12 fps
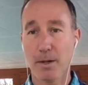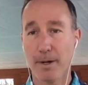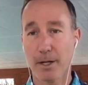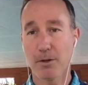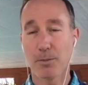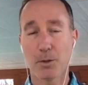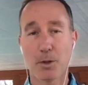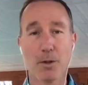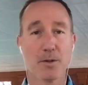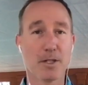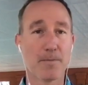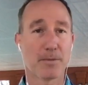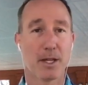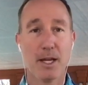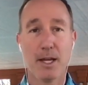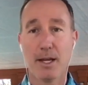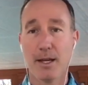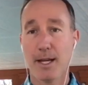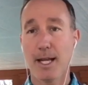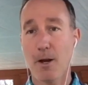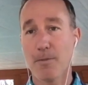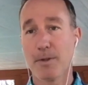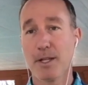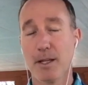about cryptocurrency. Anyhow,
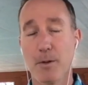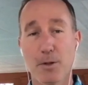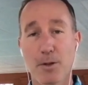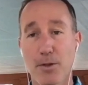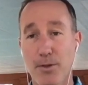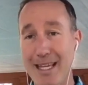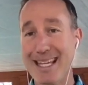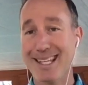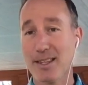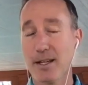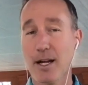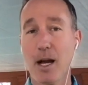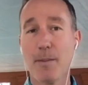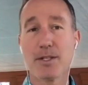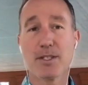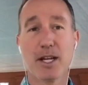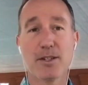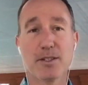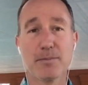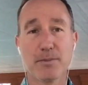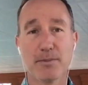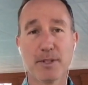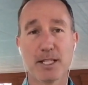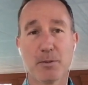let me know what you think in the comments section.
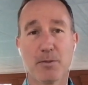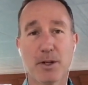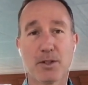Let's move